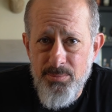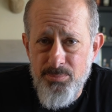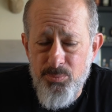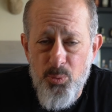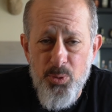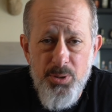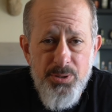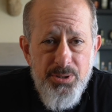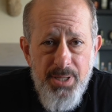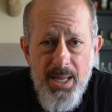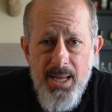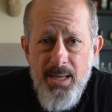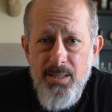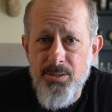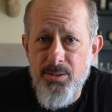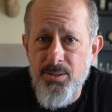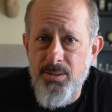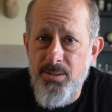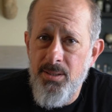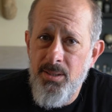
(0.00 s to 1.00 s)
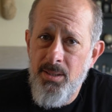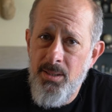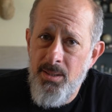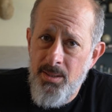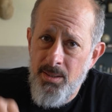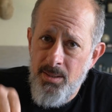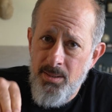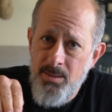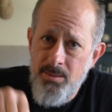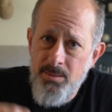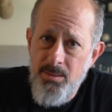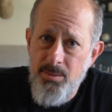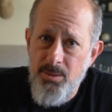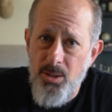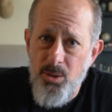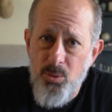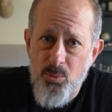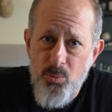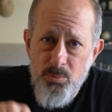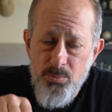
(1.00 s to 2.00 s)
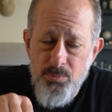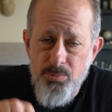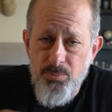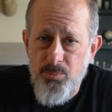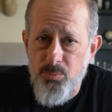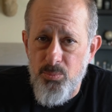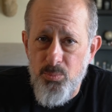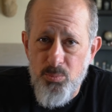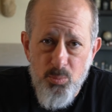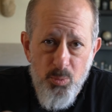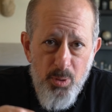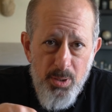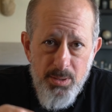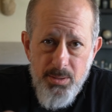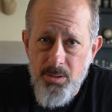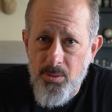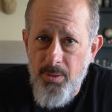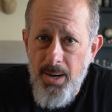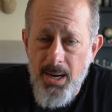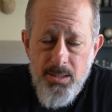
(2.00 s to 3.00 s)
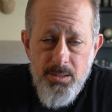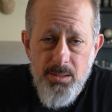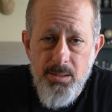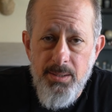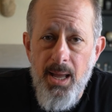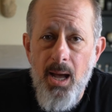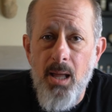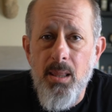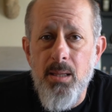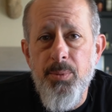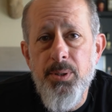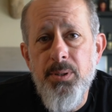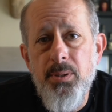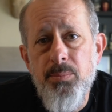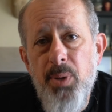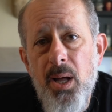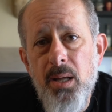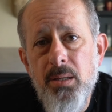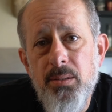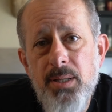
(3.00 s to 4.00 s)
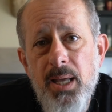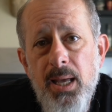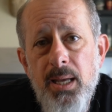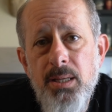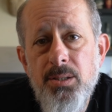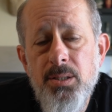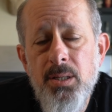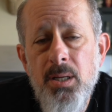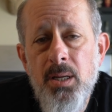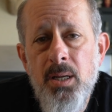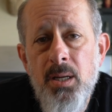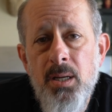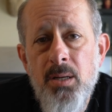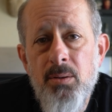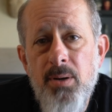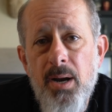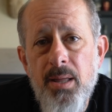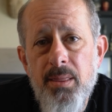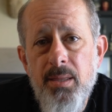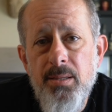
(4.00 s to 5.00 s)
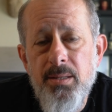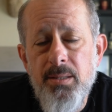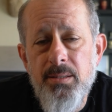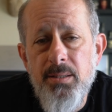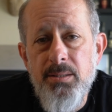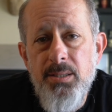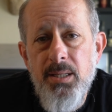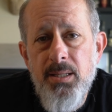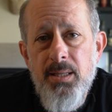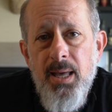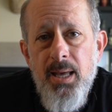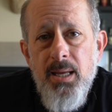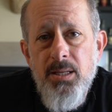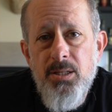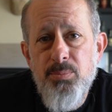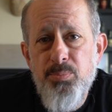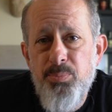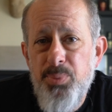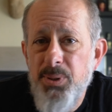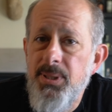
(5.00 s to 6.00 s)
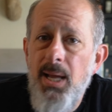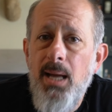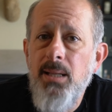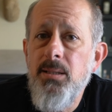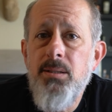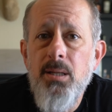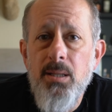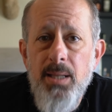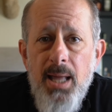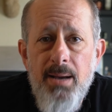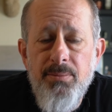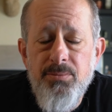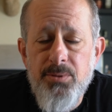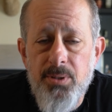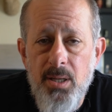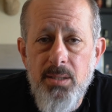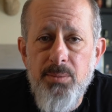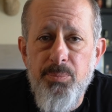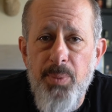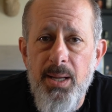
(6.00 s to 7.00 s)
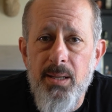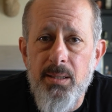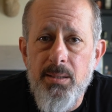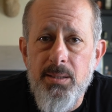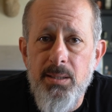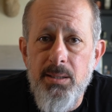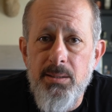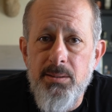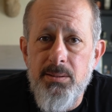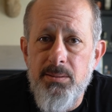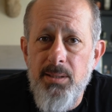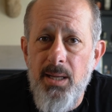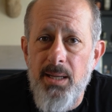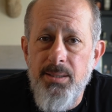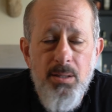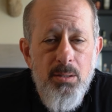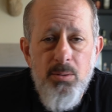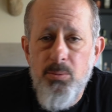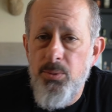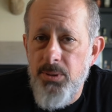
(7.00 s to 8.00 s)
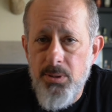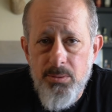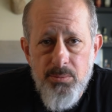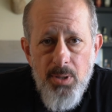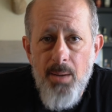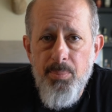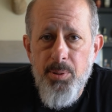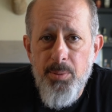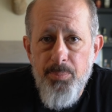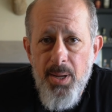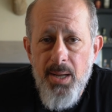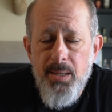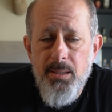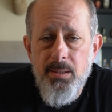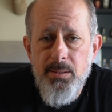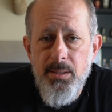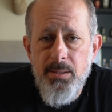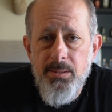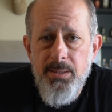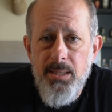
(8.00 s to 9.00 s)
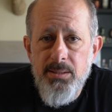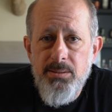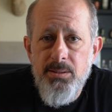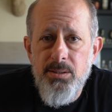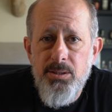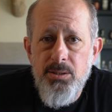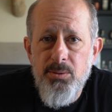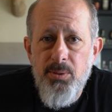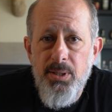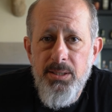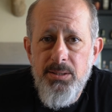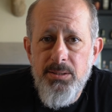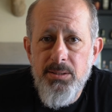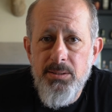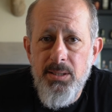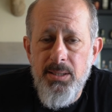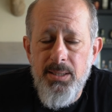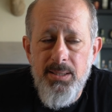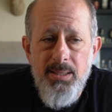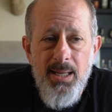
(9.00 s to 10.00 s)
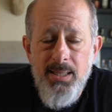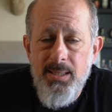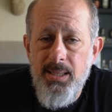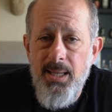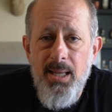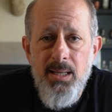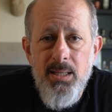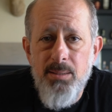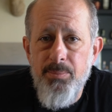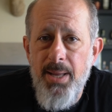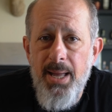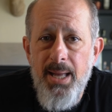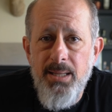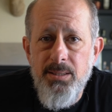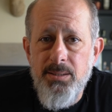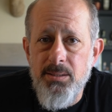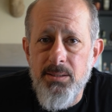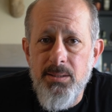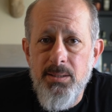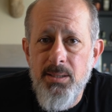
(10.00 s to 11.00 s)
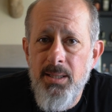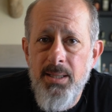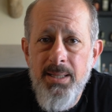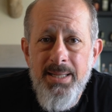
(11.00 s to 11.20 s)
more standard, one direction down the middle bottle cage rather than the Zee Cage, but not until after Unbound, because I don't want to drop a bottle in that situation, and I can't imagine